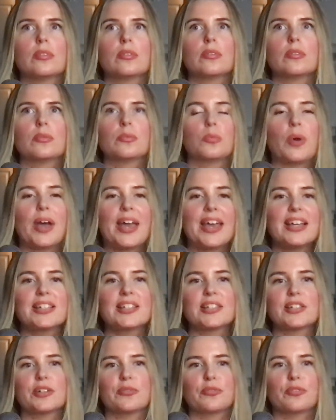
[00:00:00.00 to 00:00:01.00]

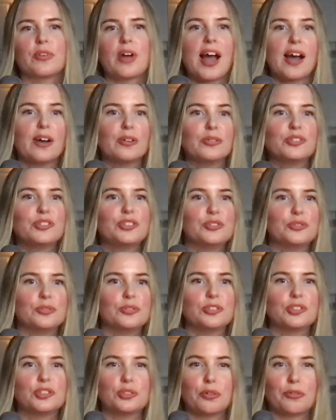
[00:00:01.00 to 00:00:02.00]
ways of how to
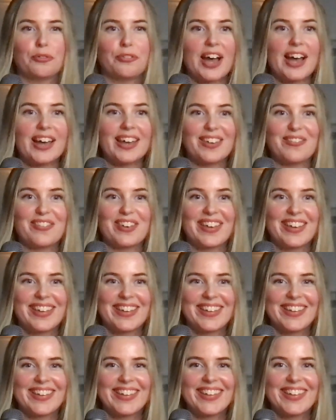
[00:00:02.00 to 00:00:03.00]
survive
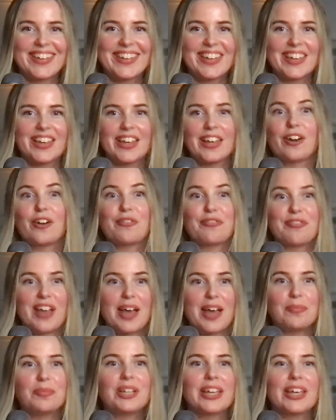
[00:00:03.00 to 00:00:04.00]
in our
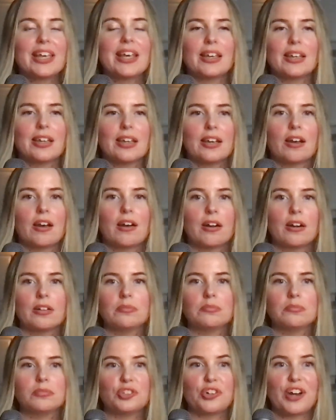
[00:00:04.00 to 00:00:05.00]
family and in our
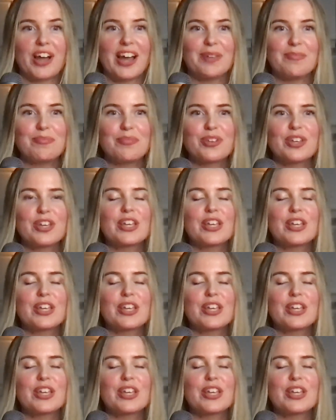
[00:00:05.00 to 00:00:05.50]
tribe.